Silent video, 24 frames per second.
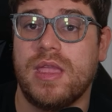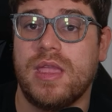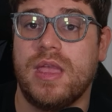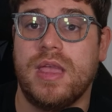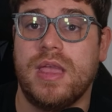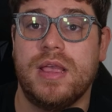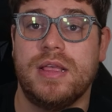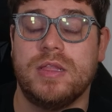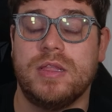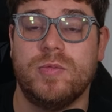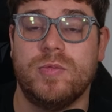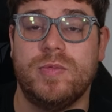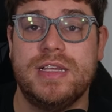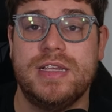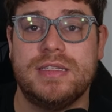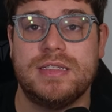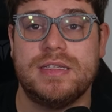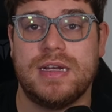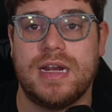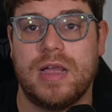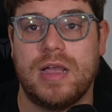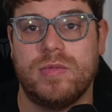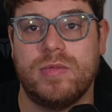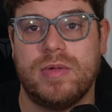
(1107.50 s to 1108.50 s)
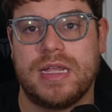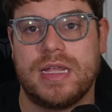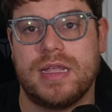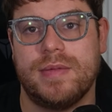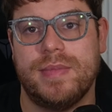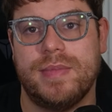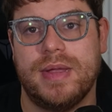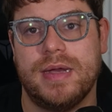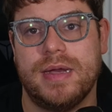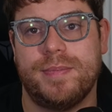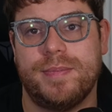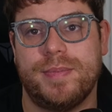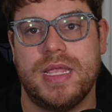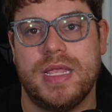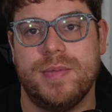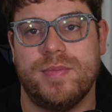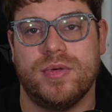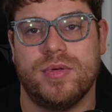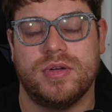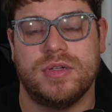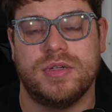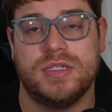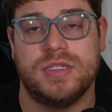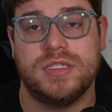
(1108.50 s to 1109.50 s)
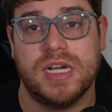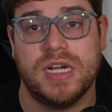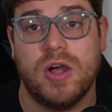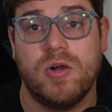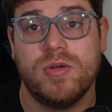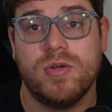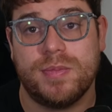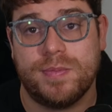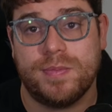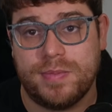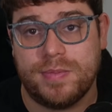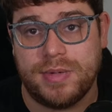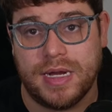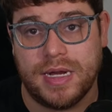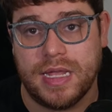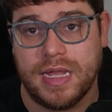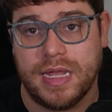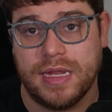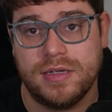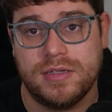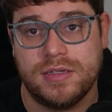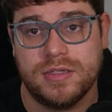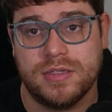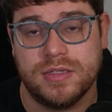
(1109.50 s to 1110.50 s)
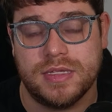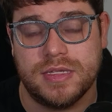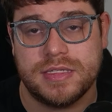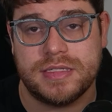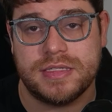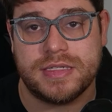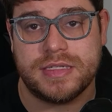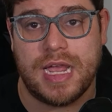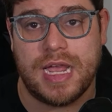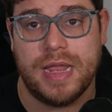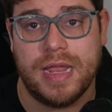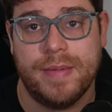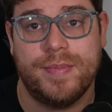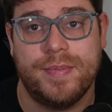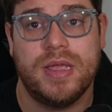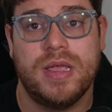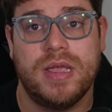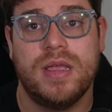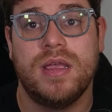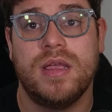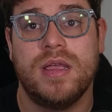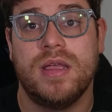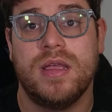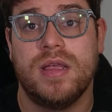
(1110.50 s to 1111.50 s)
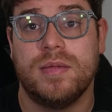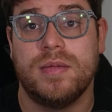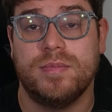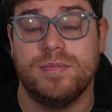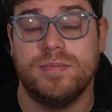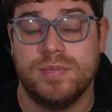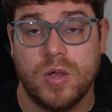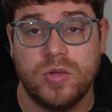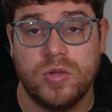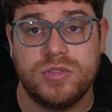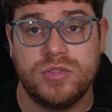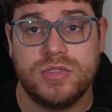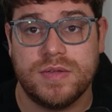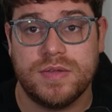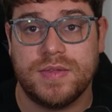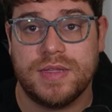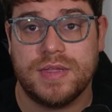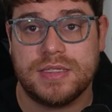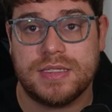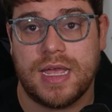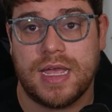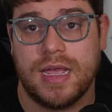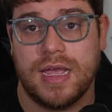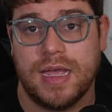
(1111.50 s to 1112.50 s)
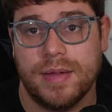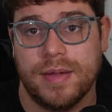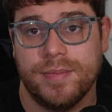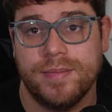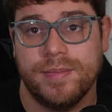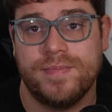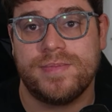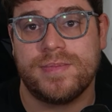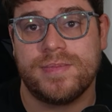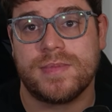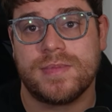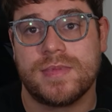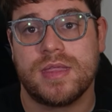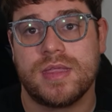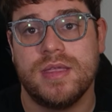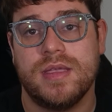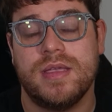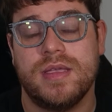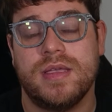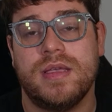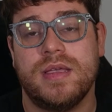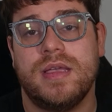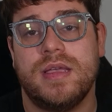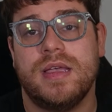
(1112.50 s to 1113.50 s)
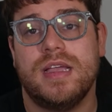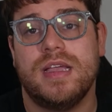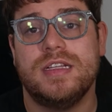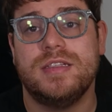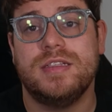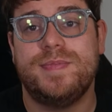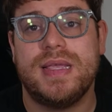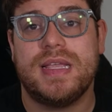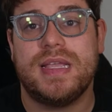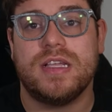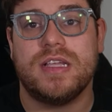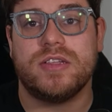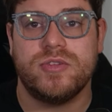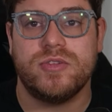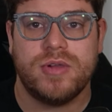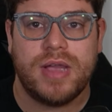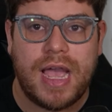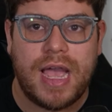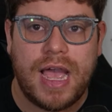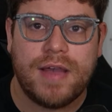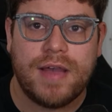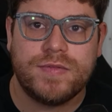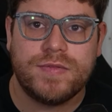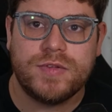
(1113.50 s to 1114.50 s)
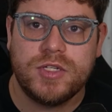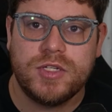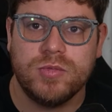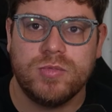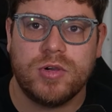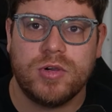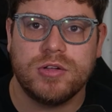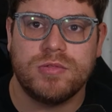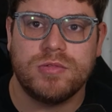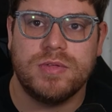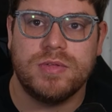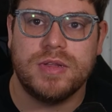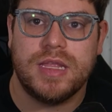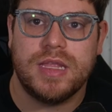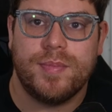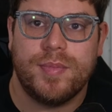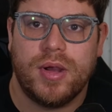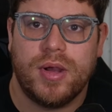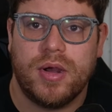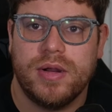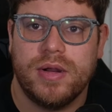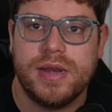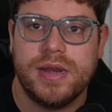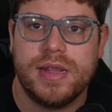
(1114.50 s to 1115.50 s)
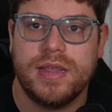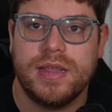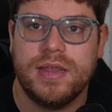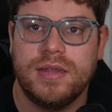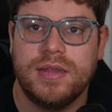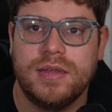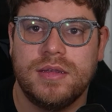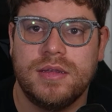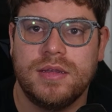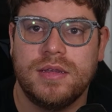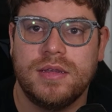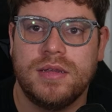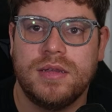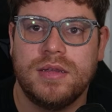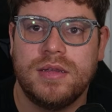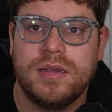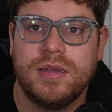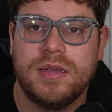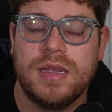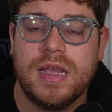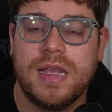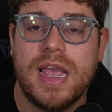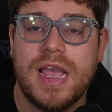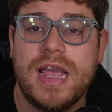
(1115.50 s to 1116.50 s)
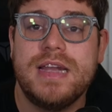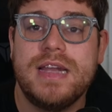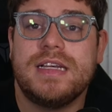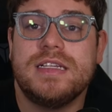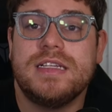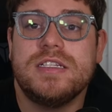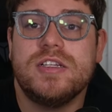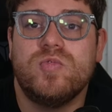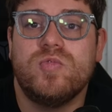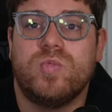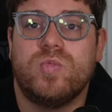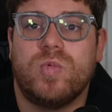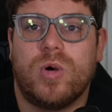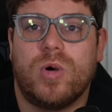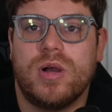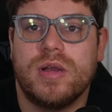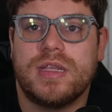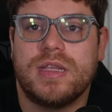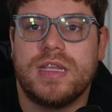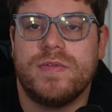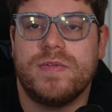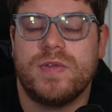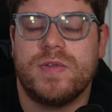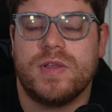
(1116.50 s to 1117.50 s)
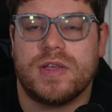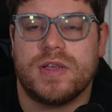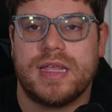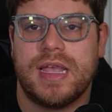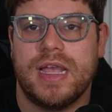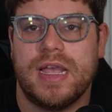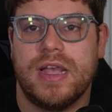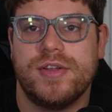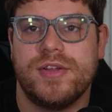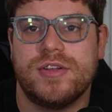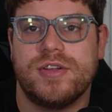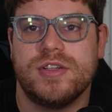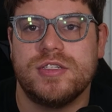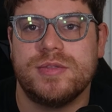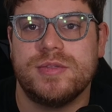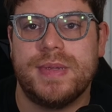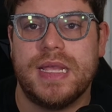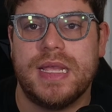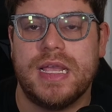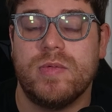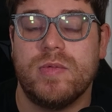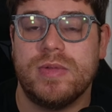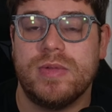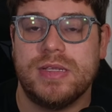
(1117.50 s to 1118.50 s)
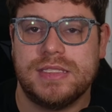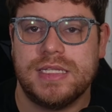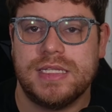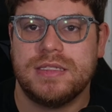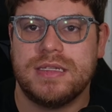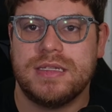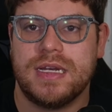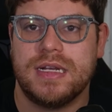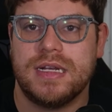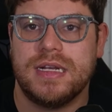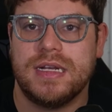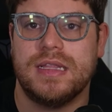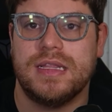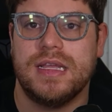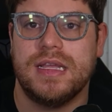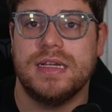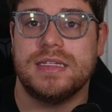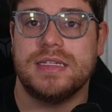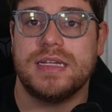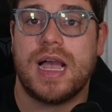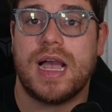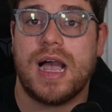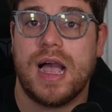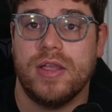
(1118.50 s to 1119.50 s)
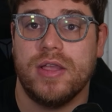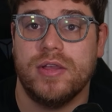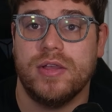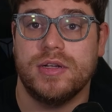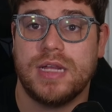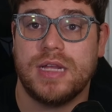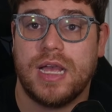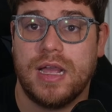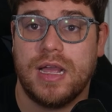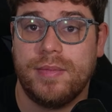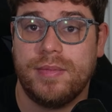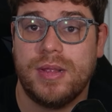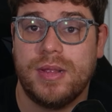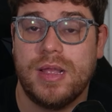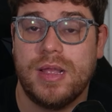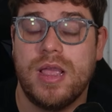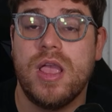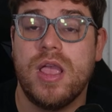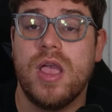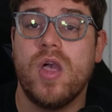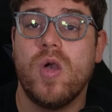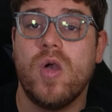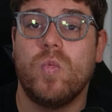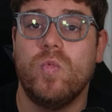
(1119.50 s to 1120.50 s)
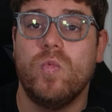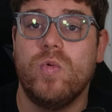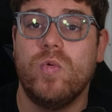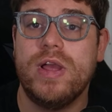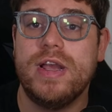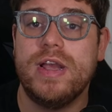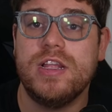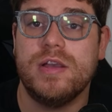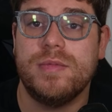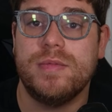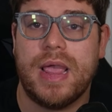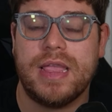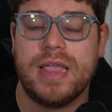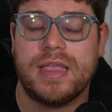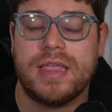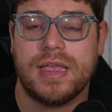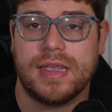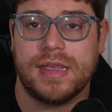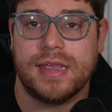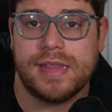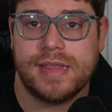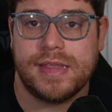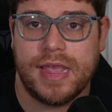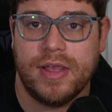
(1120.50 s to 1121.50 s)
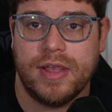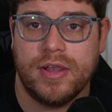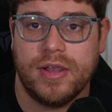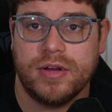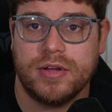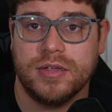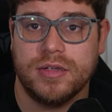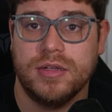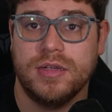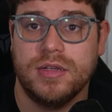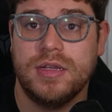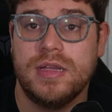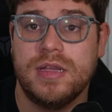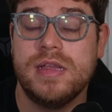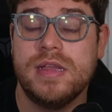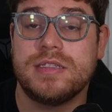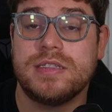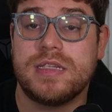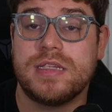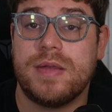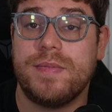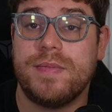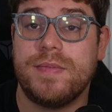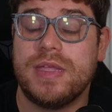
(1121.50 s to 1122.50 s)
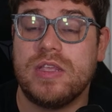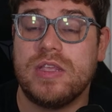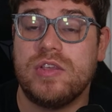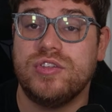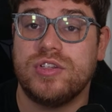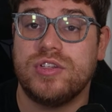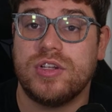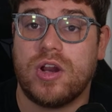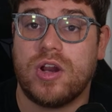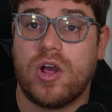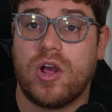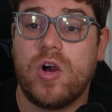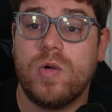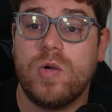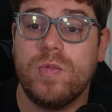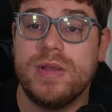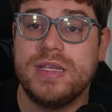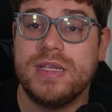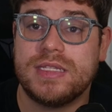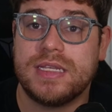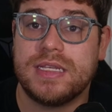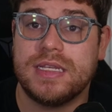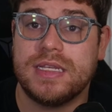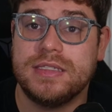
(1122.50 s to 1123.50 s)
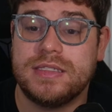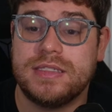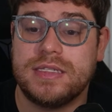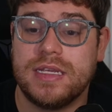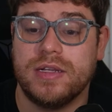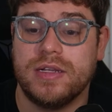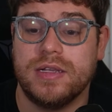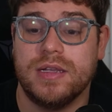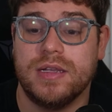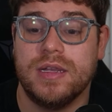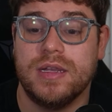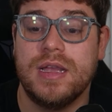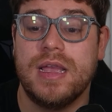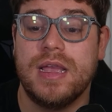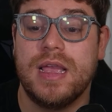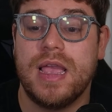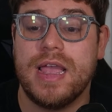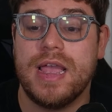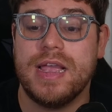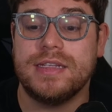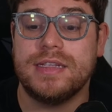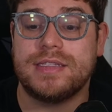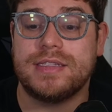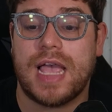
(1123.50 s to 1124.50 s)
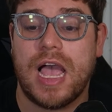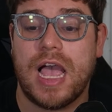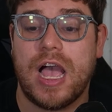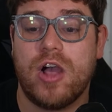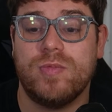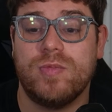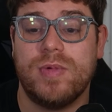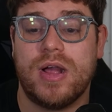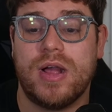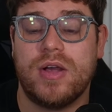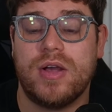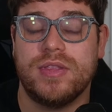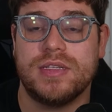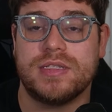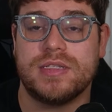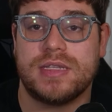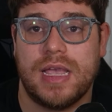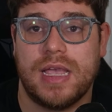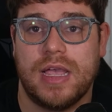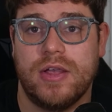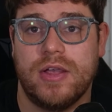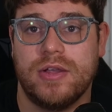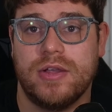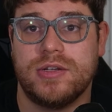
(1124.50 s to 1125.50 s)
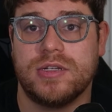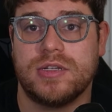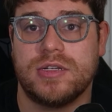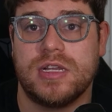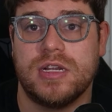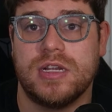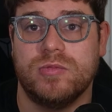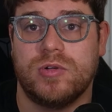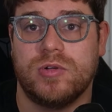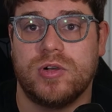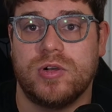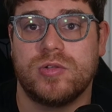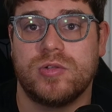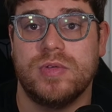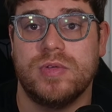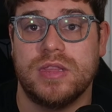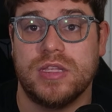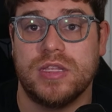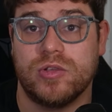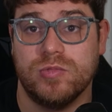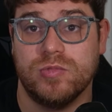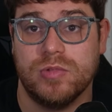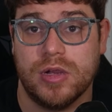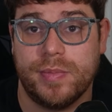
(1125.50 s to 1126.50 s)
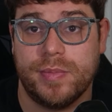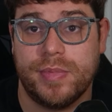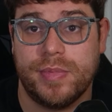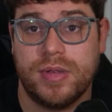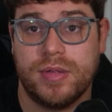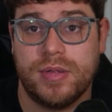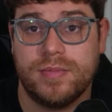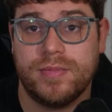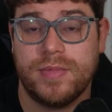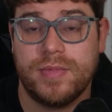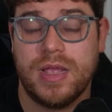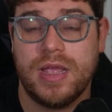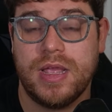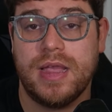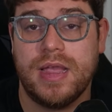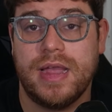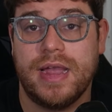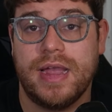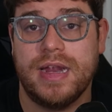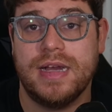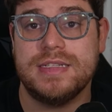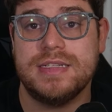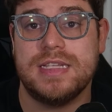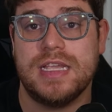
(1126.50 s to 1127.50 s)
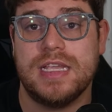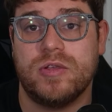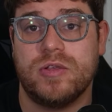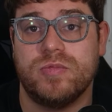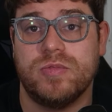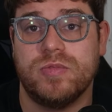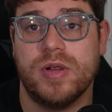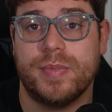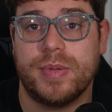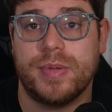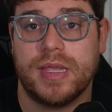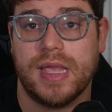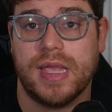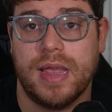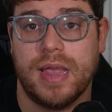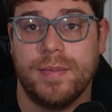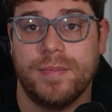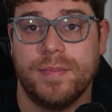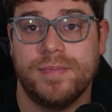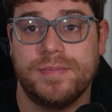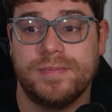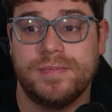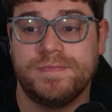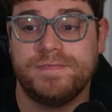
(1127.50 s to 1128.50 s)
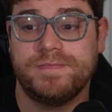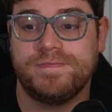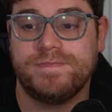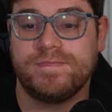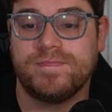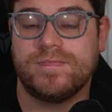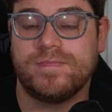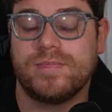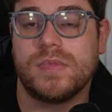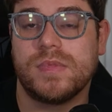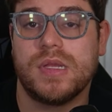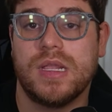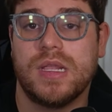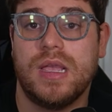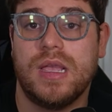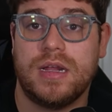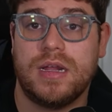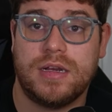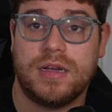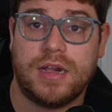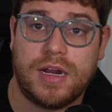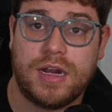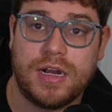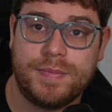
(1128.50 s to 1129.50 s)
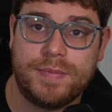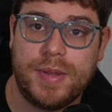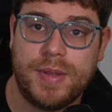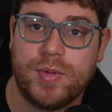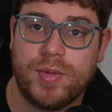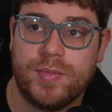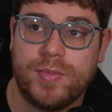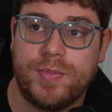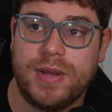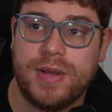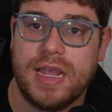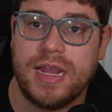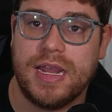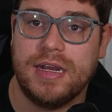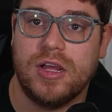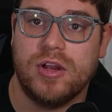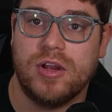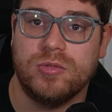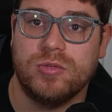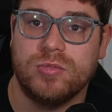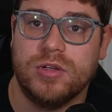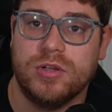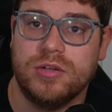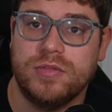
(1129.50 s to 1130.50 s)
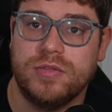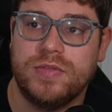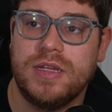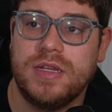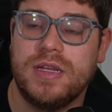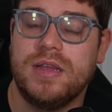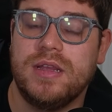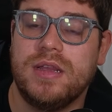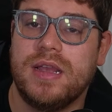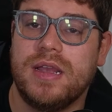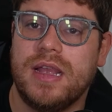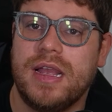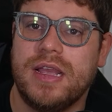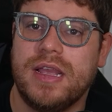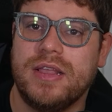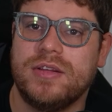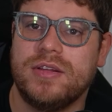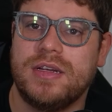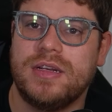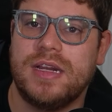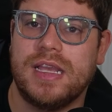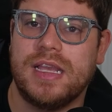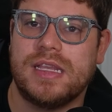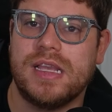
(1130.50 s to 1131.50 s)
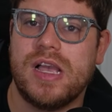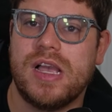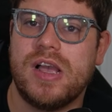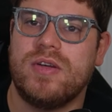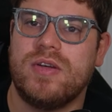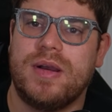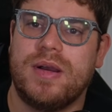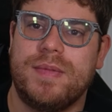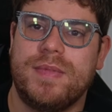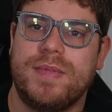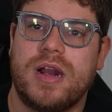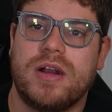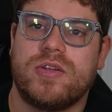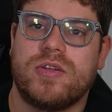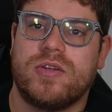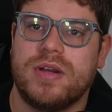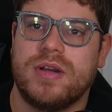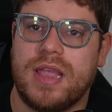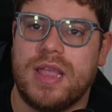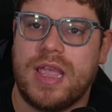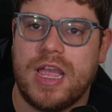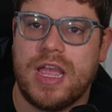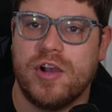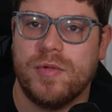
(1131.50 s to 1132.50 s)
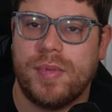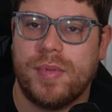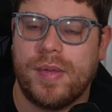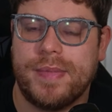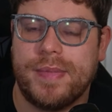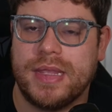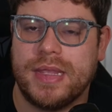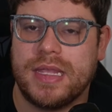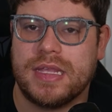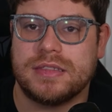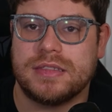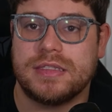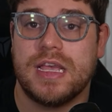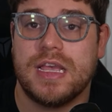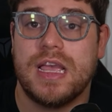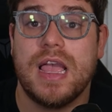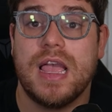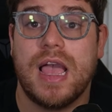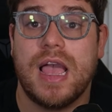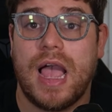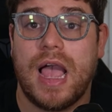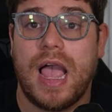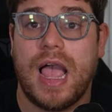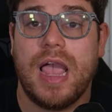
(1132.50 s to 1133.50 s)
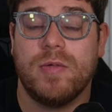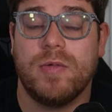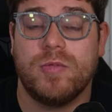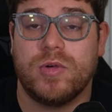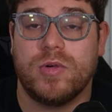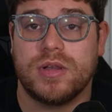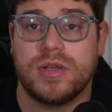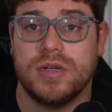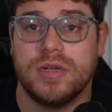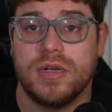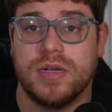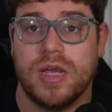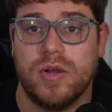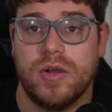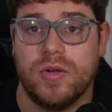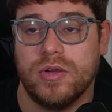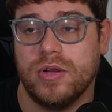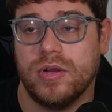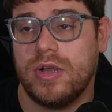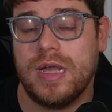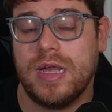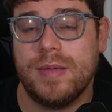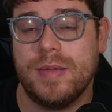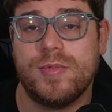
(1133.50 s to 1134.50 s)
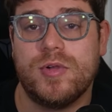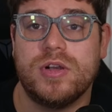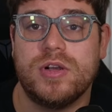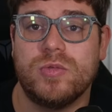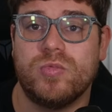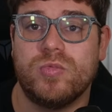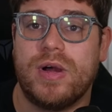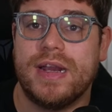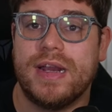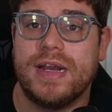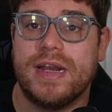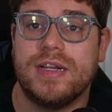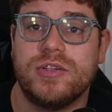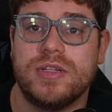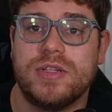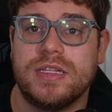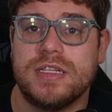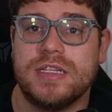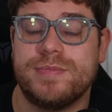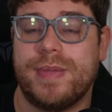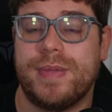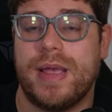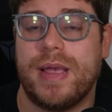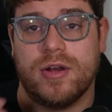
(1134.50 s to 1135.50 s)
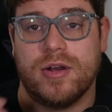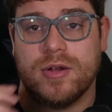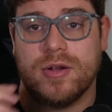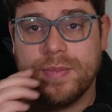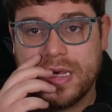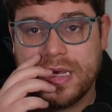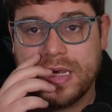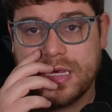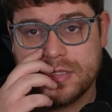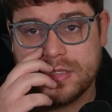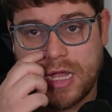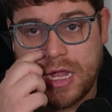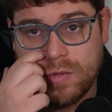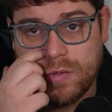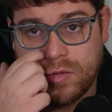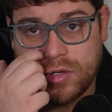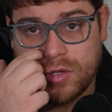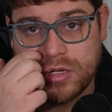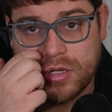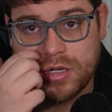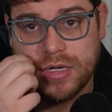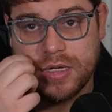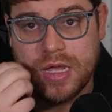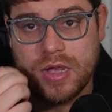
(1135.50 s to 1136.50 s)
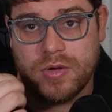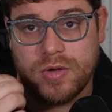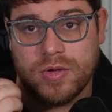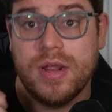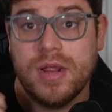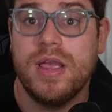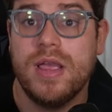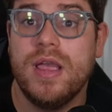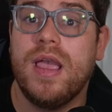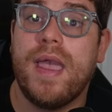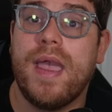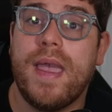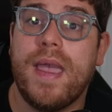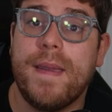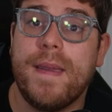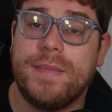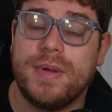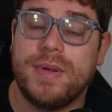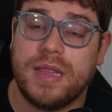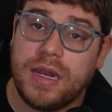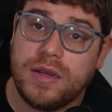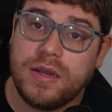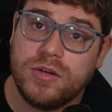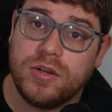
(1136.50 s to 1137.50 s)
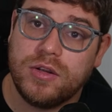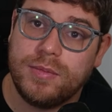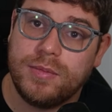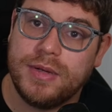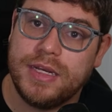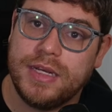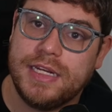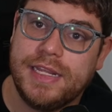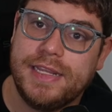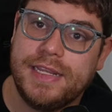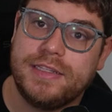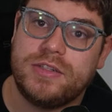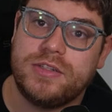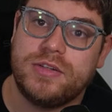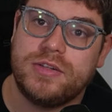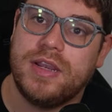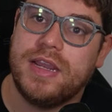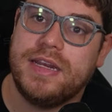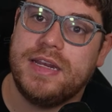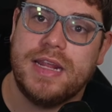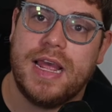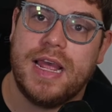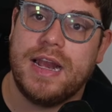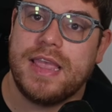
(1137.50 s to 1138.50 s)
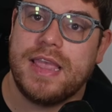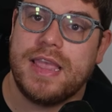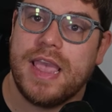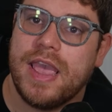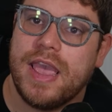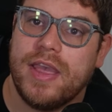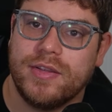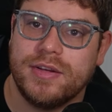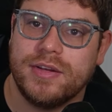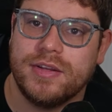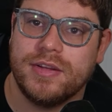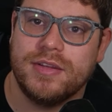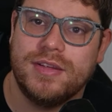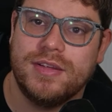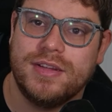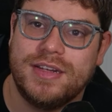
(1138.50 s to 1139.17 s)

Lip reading: The reason I recommend people don't play to this type most of the time is because you have to work with a party. It doesn't work if your character is being resistant the entire time. When you're making a character, something you should always consider is how well this character can work with a group. It is a group game. A lot of people play Lone Wolf, and they're like, oh, I'm not going to help because I walk alone, or I'm going to run into this battle because I walk alone. But that normally leads to a dead character.